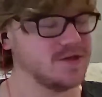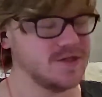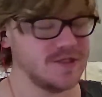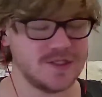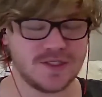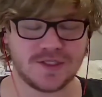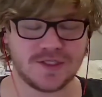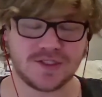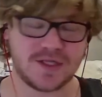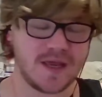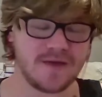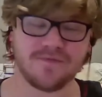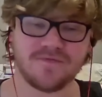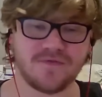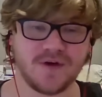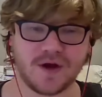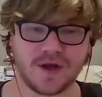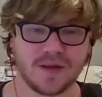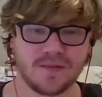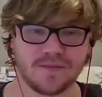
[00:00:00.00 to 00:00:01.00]
same
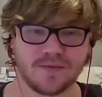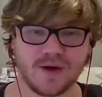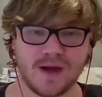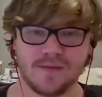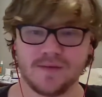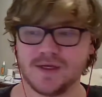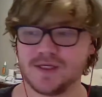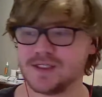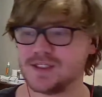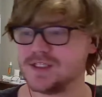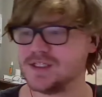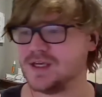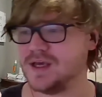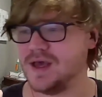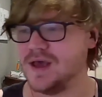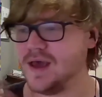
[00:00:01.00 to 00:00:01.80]
fucking premise.